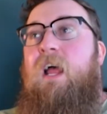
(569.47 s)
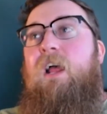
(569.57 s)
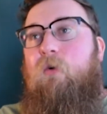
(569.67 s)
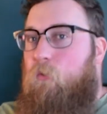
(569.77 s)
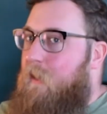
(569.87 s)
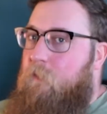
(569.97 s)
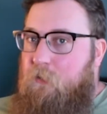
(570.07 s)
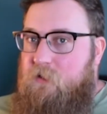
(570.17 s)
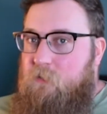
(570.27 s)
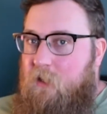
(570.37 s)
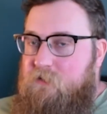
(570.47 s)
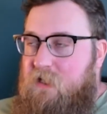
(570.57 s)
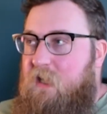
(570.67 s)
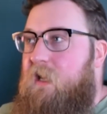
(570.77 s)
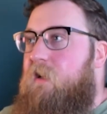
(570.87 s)
Read the books when I was a
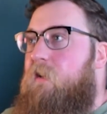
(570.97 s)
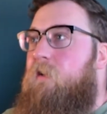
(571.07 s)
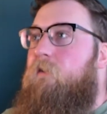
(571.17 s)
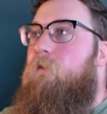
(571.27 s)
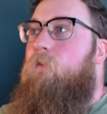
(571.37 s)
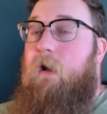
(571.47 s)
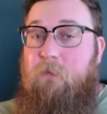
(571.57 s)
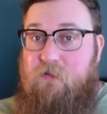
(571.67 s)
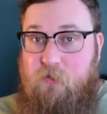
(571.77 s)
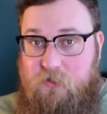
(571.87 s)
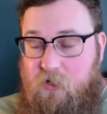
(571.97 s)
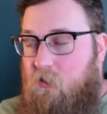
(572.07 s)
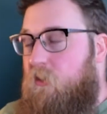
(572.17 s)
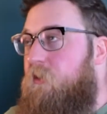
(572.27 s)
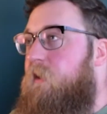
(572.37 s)
kid, read them into
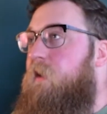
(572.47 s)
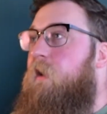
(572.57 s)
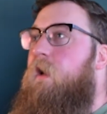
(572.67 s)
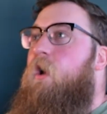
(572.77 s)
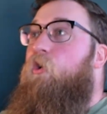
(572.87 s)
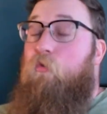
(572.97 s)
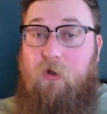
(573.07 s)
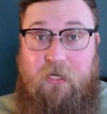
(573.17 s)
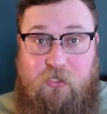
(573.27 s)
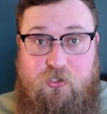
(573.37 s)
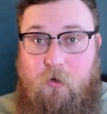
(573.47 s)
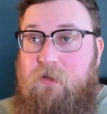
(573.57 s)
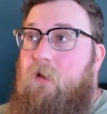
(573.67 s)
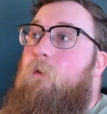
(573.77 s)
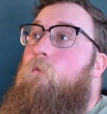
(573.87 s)
adulthood, really enjoyed
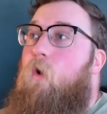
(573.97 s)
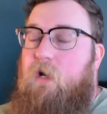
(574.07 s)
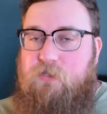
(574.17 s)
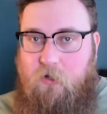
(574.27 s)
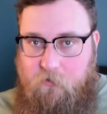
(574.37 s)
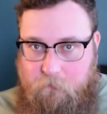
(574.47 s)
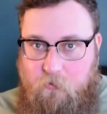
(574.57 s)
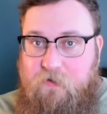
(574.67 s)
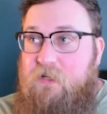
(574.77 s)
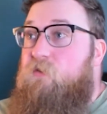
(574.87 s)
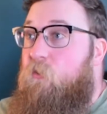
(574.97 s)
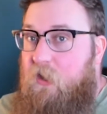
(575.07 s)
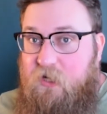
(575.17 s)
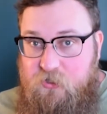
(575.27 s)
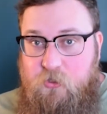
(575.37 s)
them, watched all the movies,
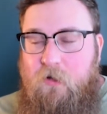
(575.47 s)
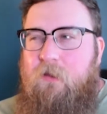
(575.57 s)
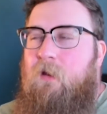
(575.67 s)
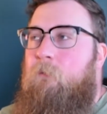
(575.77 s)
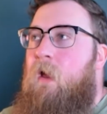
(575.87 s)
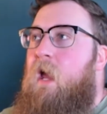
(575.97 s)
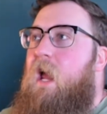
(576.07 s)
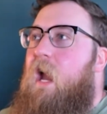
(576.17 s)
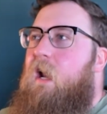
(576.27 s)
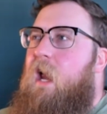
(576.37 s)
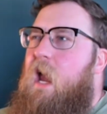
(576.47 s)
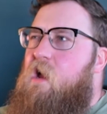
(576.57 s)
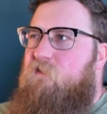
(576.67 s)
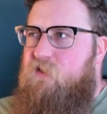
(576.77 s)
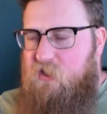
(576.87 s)
really enjoy them, and I
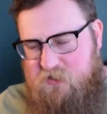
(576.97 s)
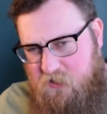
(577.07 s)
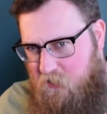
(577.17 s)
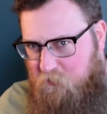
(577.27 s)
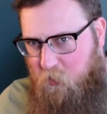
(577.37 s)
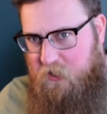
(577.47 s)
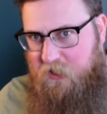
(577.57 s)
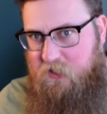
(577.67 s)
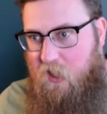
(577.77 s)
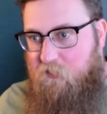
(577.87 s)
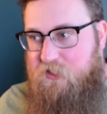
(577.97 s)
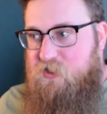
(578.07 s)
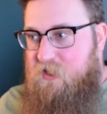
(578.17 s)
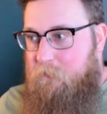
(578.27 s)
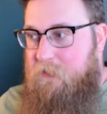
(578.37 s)
have just enough working knowledge
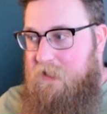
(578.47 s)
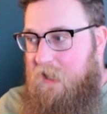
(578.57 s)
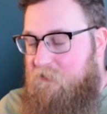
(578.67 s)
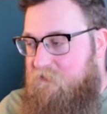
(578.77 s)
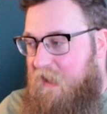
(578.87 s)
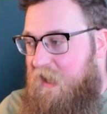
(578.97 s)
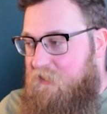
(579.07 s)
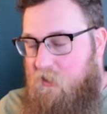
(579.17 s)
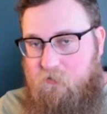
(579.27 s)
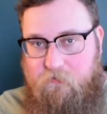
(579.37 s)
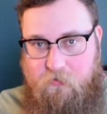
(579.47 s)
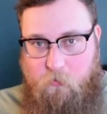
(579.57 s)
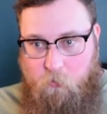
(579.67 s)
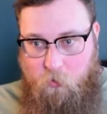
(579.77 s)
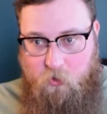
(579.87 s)
to be a fan of the
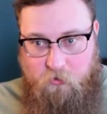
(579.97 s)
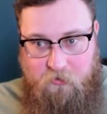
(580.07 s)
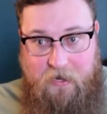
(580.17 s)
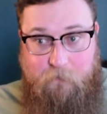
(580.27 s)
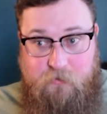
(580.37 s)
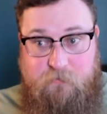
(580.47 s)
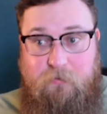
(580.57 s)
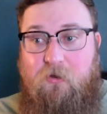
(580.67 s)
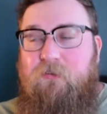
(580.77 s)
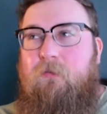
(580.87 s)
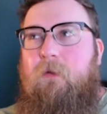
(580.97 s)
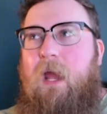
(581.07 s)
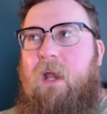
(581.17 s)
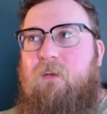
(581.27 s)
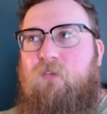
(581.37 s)
world that was built
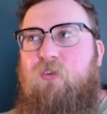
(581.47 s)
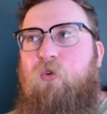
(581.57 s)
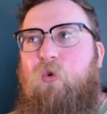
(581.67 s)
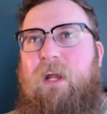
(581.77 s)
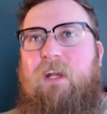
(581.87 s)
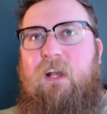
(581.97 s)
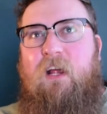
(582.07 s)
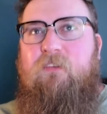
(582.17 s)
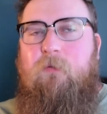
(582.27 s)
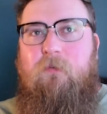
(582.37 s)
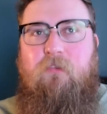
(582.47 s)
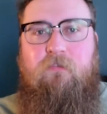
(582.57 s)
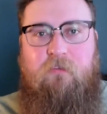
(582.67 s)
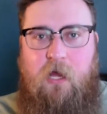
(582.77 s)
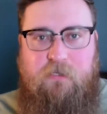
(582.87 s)
and to recognize some of the
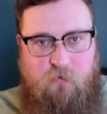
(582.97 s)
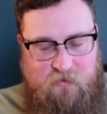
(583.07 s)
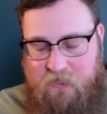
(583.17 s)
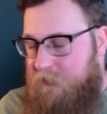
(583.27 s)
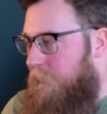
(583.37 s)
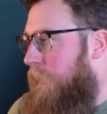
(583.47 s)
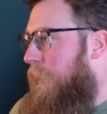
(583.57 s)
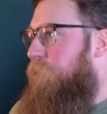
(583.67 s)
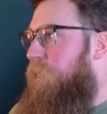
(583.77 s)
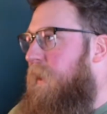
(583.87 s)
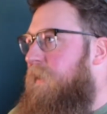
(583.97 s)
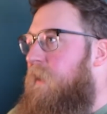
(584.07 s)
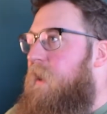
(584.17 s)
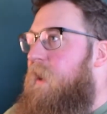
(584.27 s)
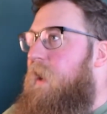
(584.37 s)
flaws within it, but
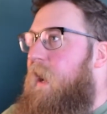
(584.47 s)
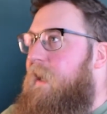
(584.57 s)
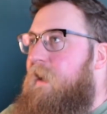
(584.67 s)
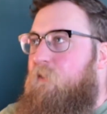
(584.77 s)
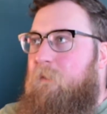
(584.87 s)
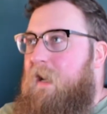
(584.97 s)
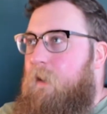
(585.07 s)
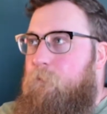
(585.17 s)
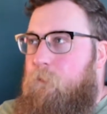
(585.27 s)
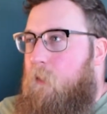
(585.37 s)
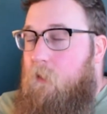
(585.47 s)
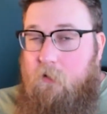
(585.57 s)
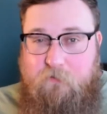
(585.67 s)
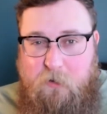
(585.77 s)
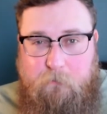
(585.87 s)
I never made it part
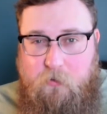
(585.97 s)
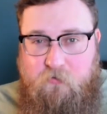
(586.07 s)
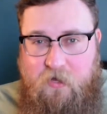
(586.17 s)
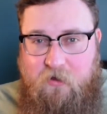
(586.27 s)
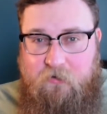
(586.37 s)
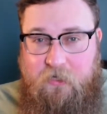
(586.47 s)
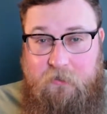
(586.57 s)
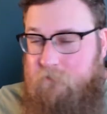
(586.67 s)
of my personality.